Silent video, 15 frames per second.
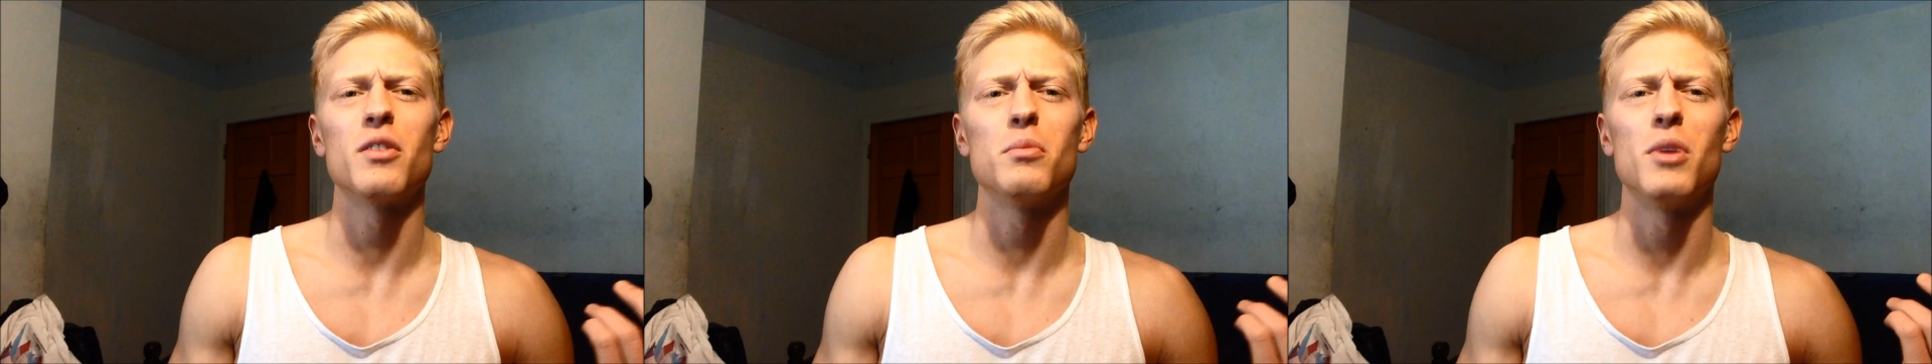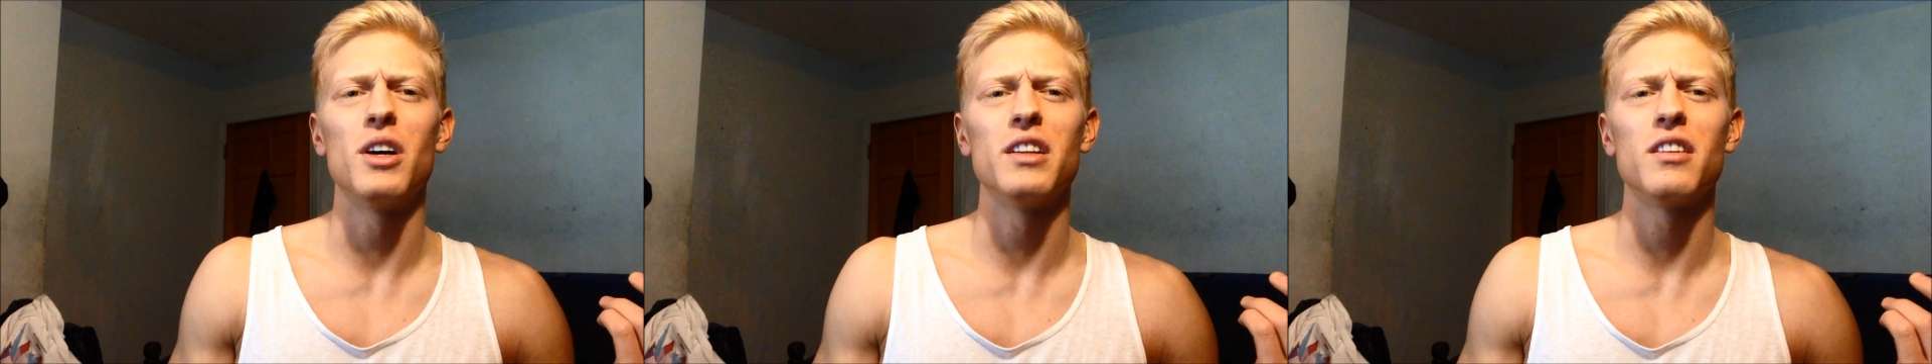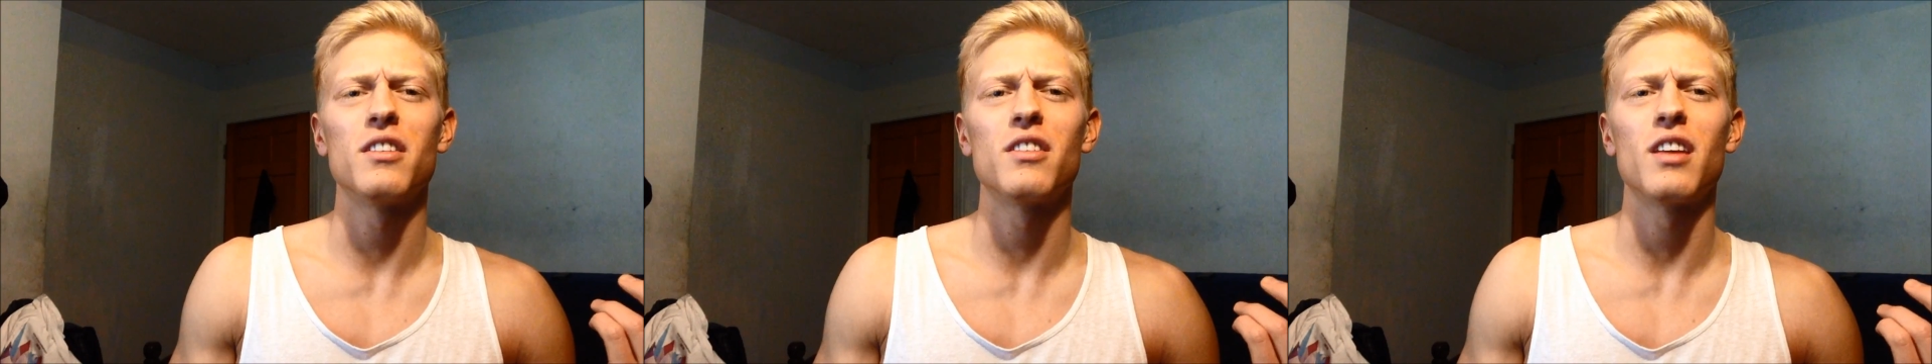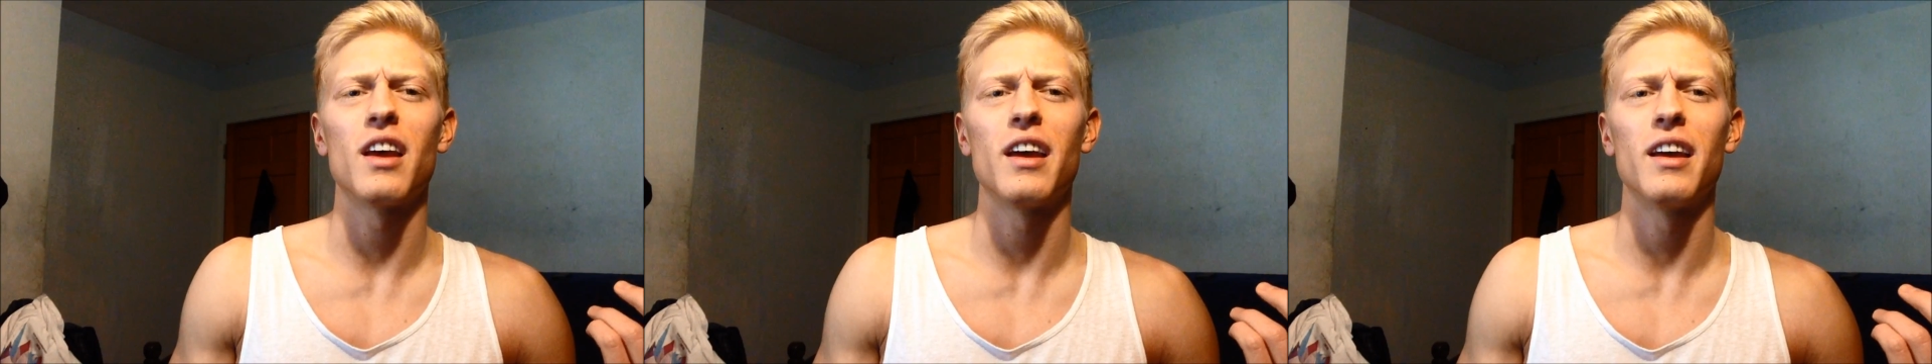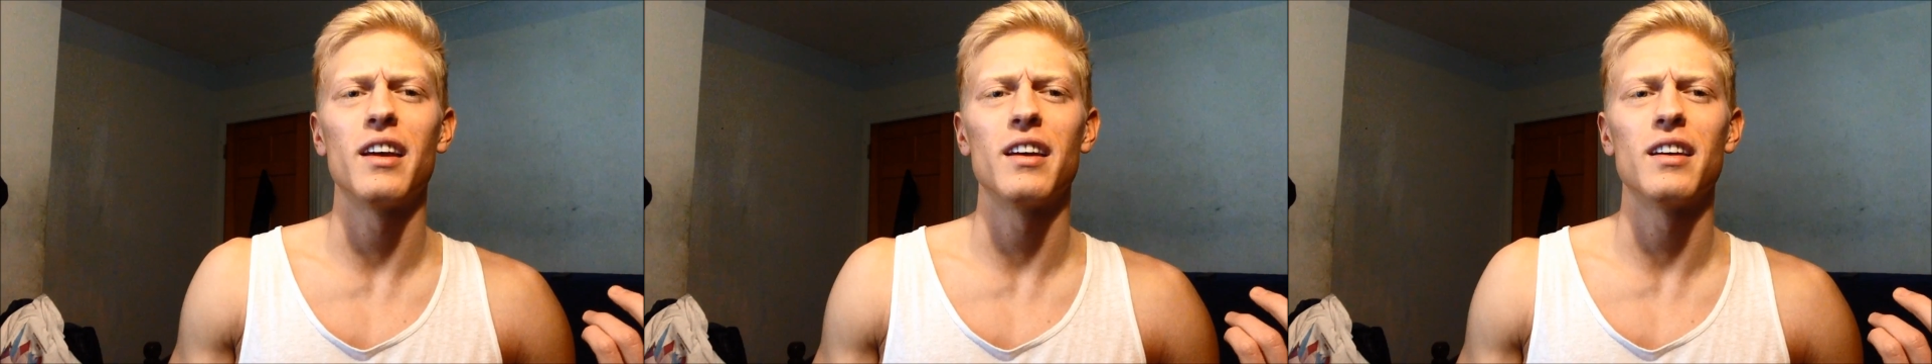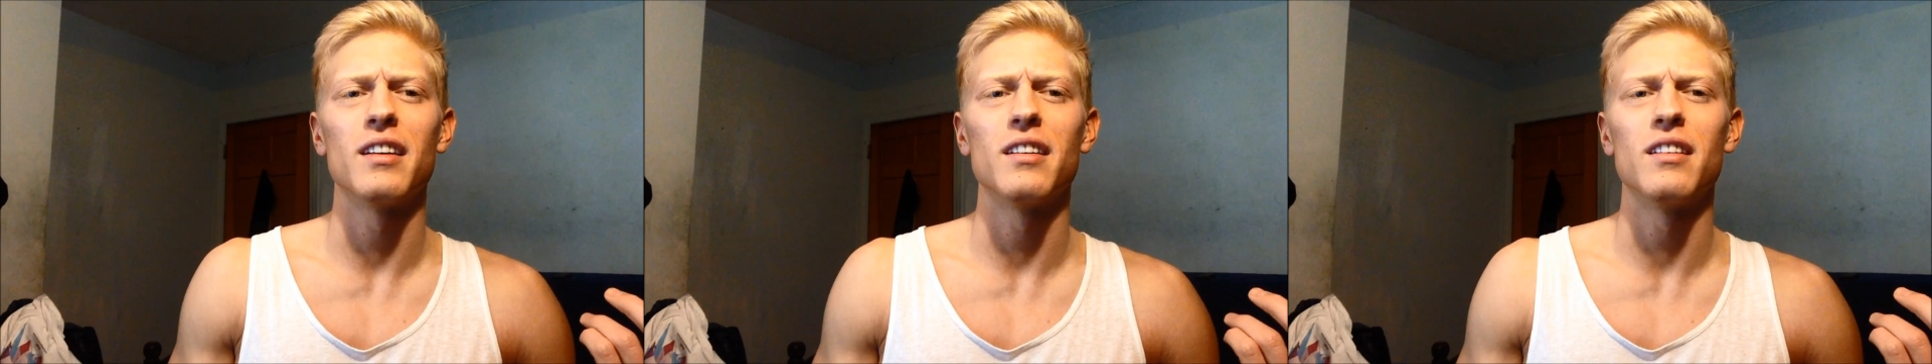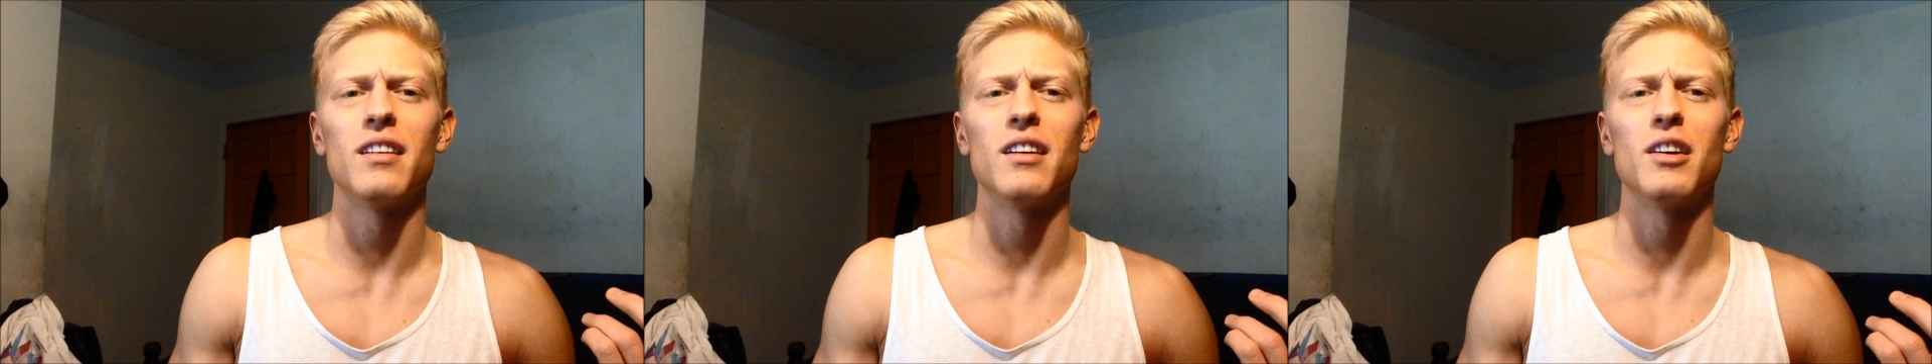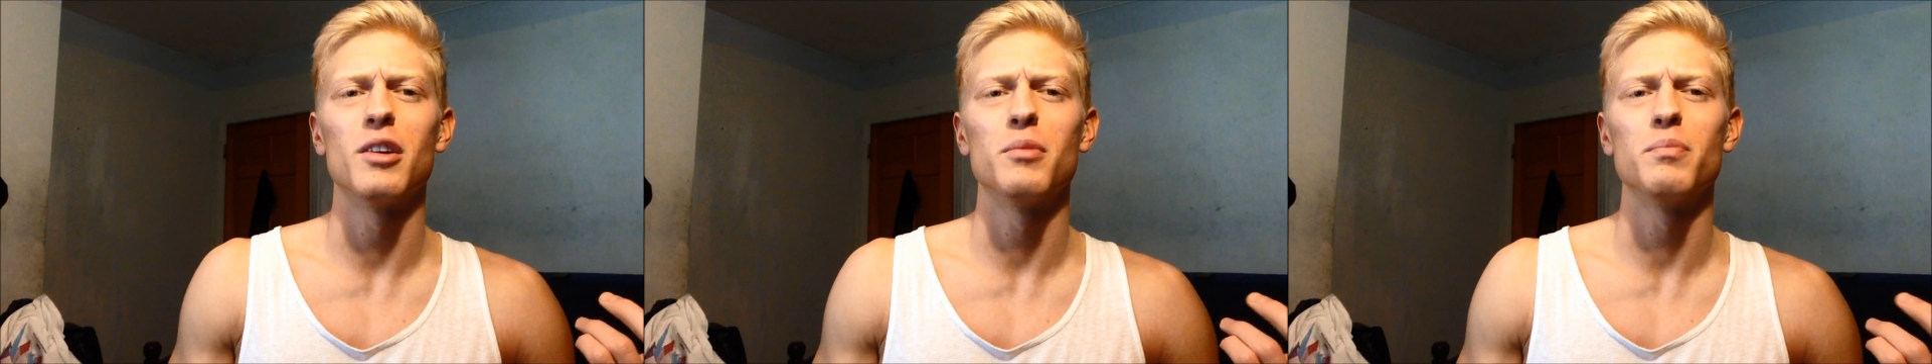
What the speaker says: months, and